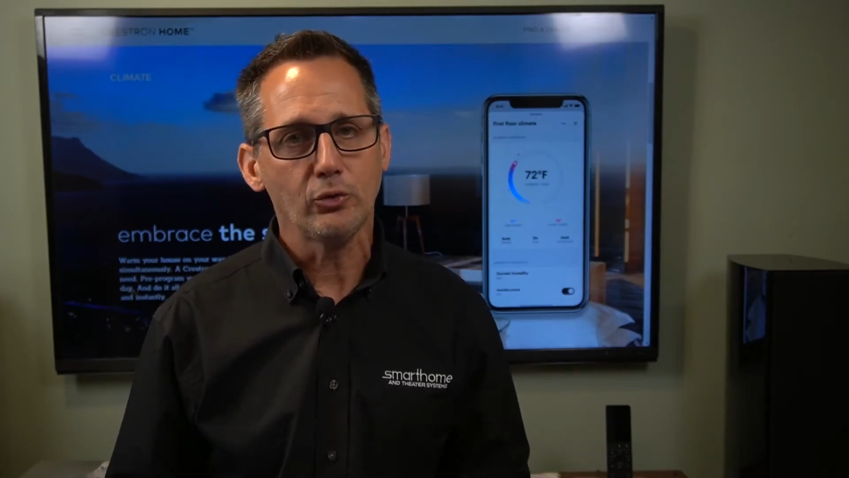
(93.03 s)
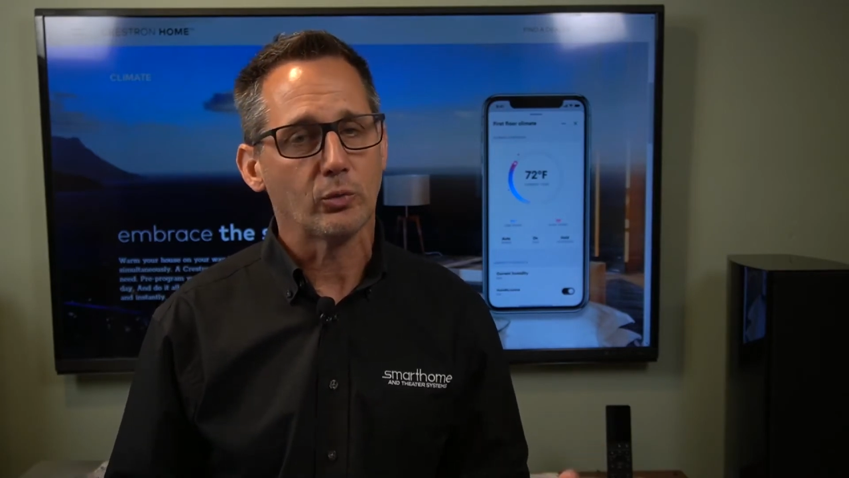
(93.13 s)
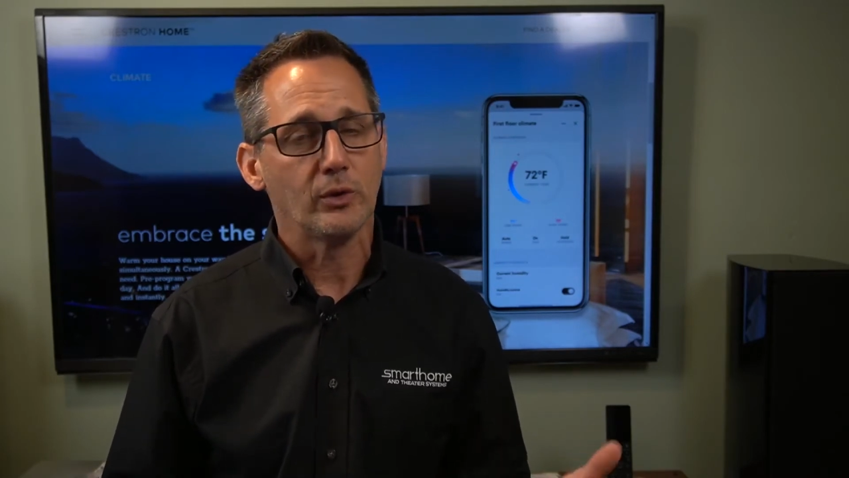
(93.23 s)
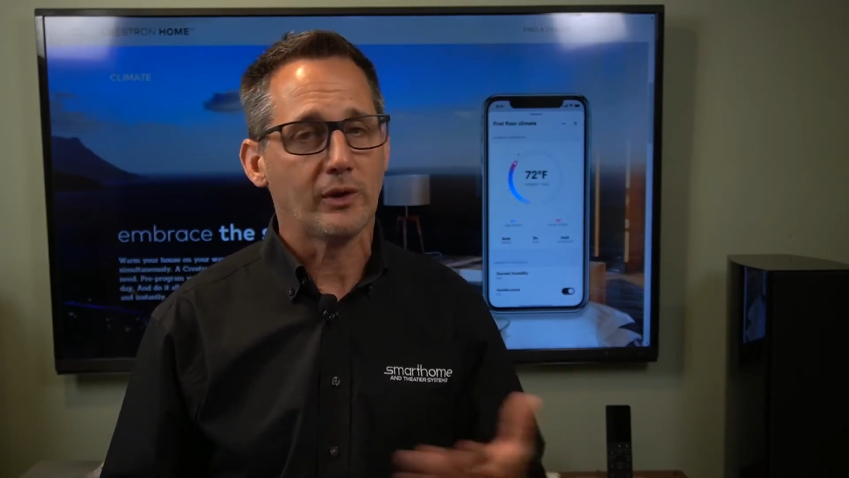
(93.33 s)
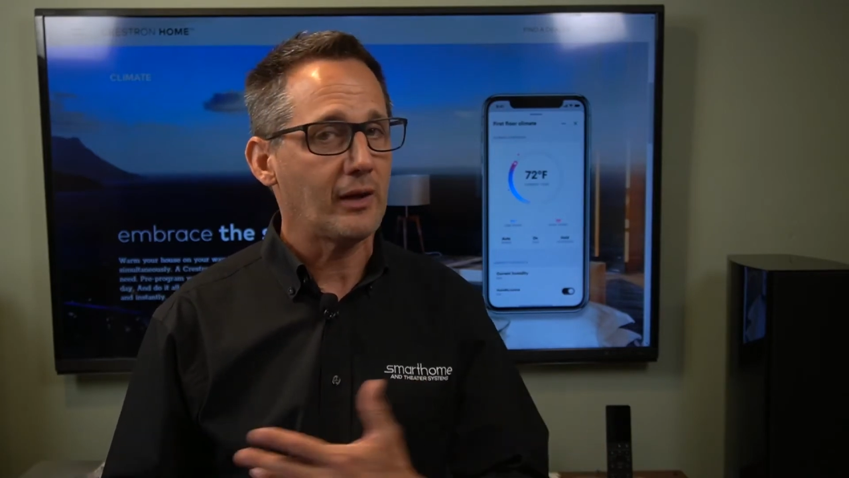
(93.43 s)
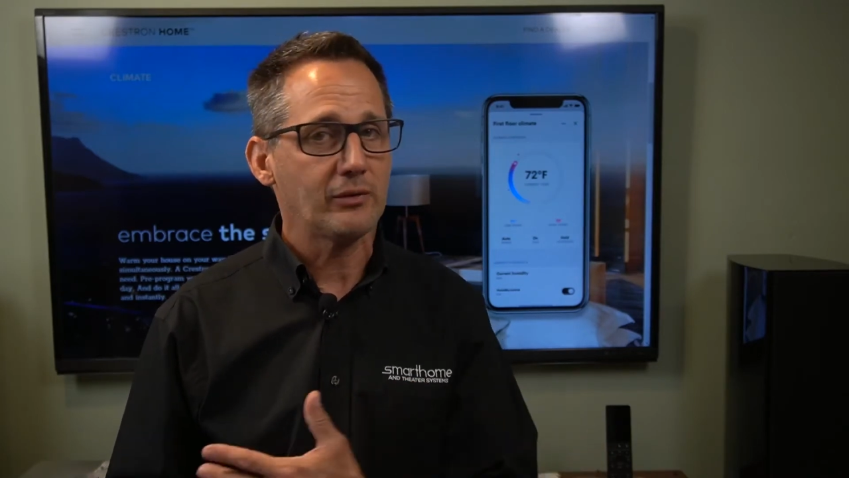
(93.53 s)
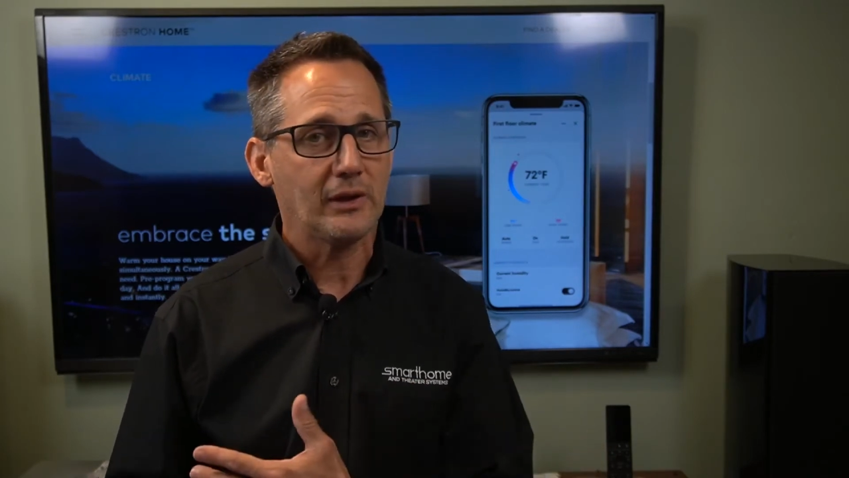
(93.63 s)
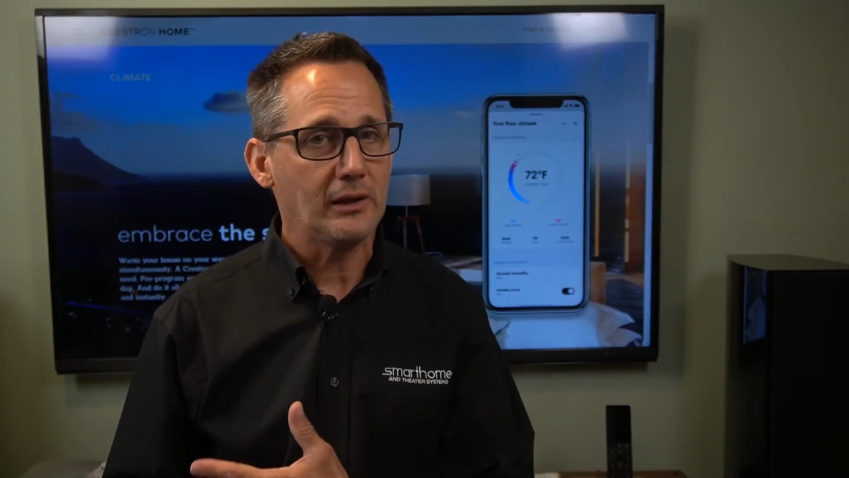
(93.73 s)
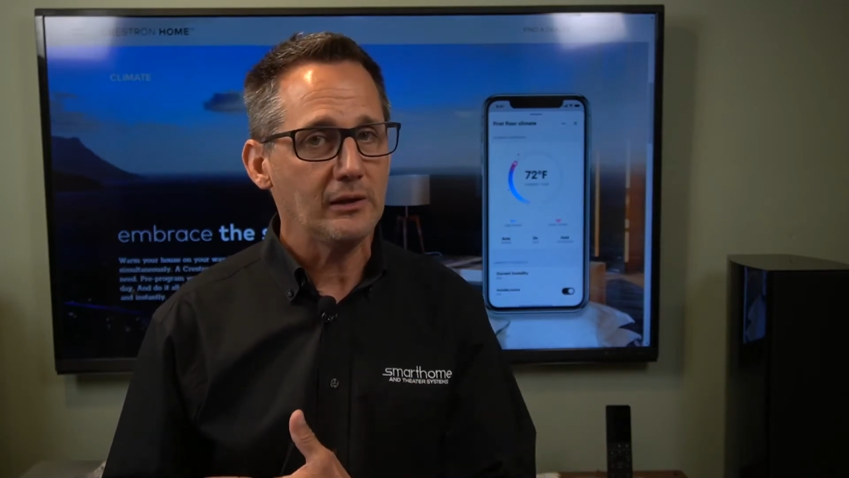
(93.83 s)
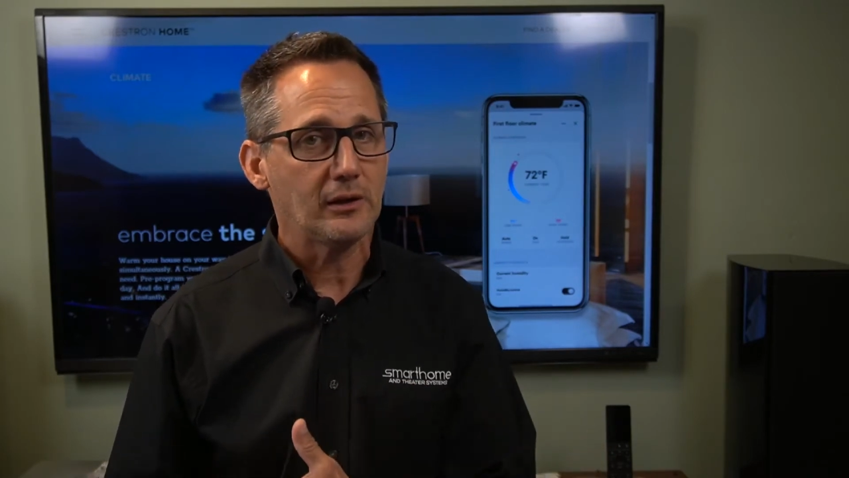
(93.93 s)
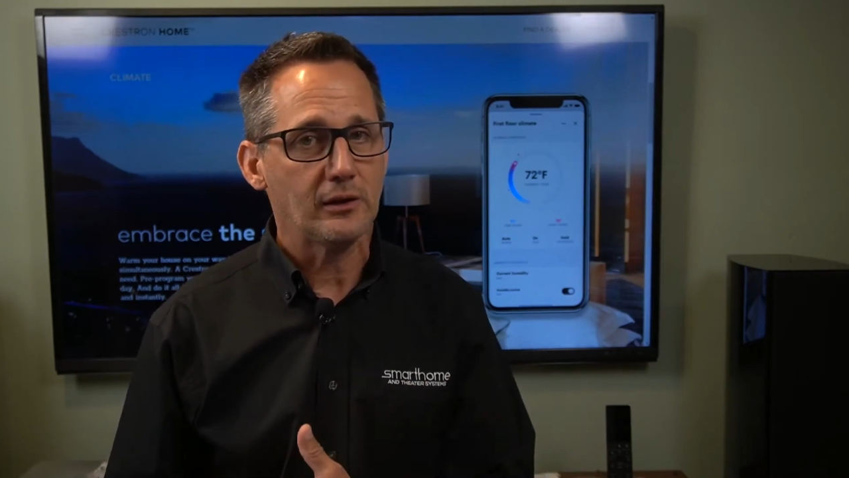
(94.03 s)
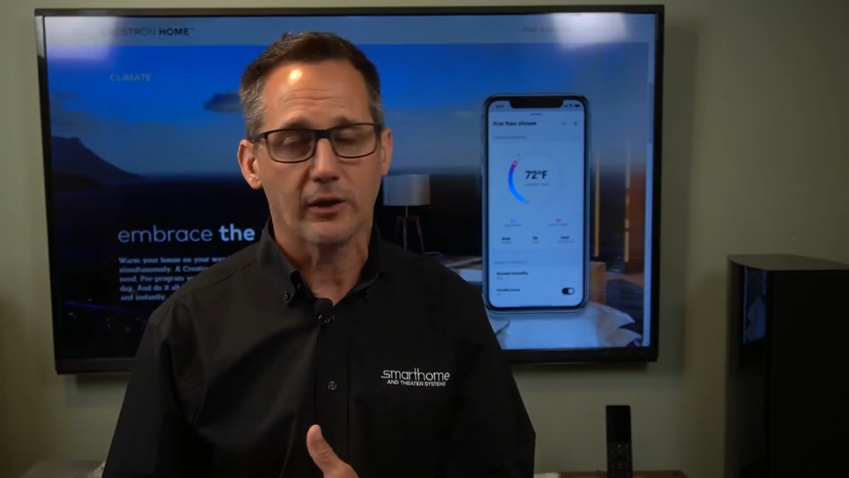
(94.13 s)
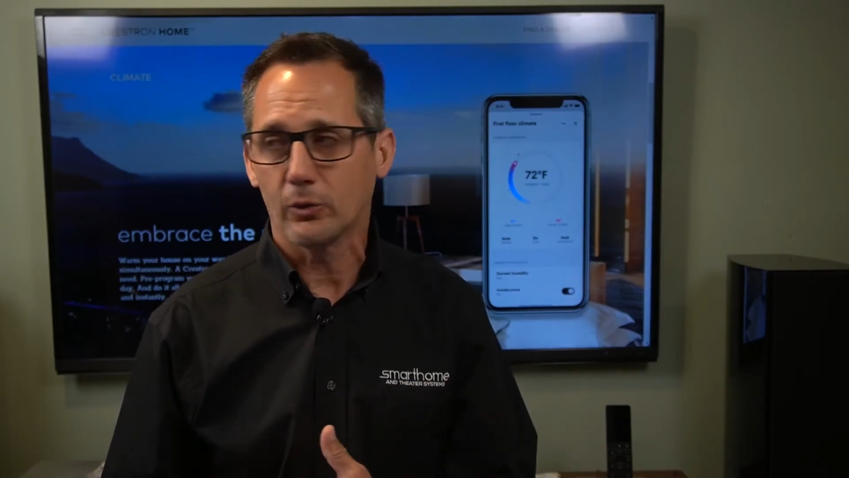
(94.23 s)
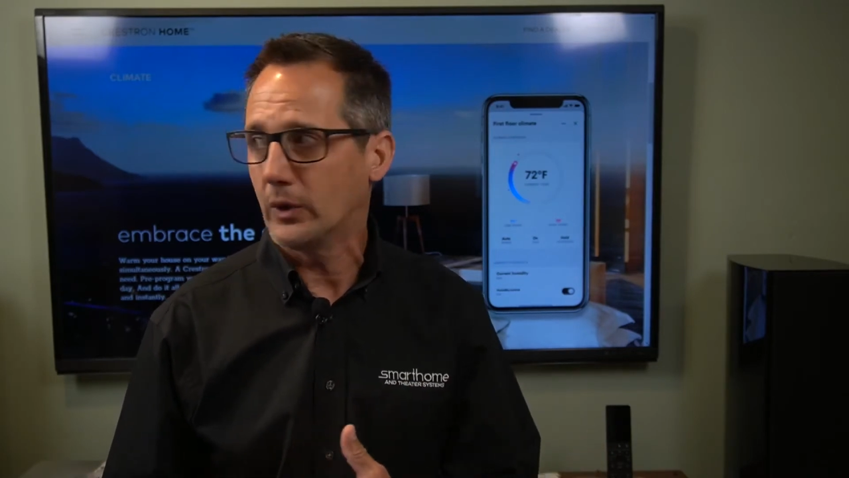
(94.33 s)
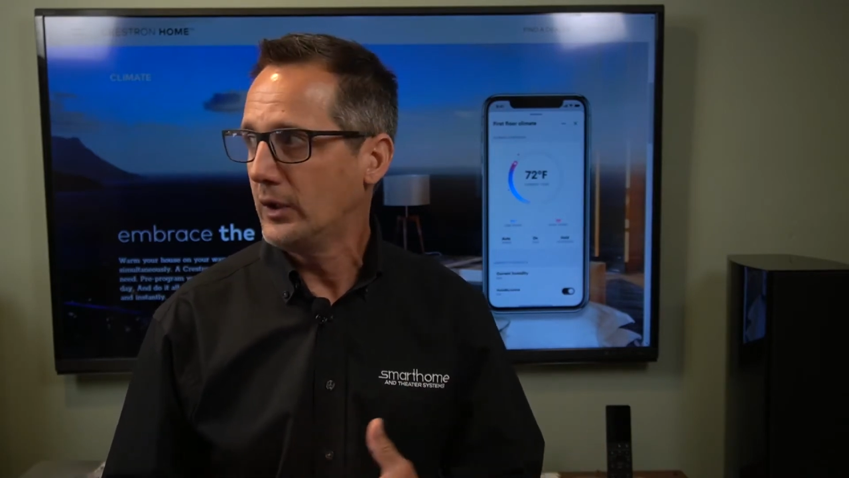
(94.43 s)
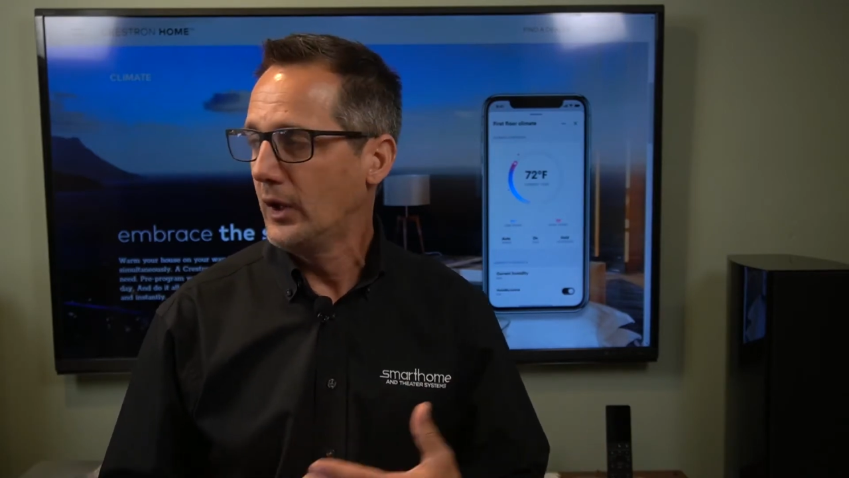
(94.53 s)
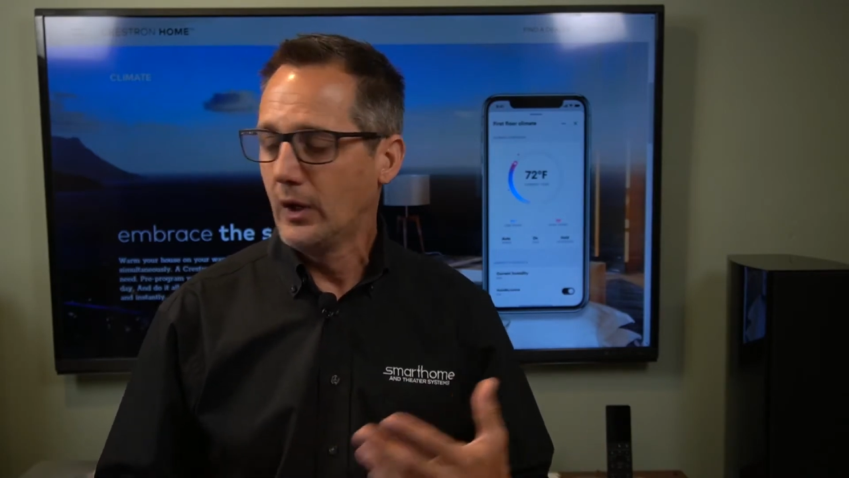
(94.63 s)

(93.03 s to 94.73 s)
We don't have to get into the other one.